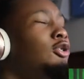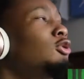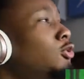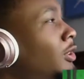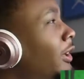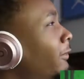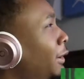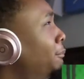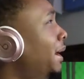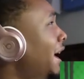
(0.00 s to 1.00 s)
You give
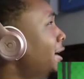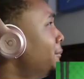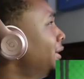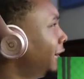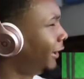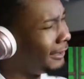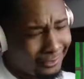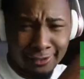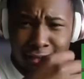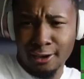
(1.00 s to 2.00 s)
a bad bitch
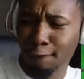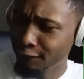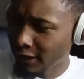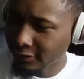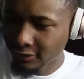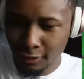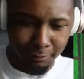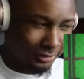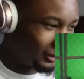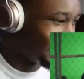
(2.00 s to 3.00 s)
a fake number.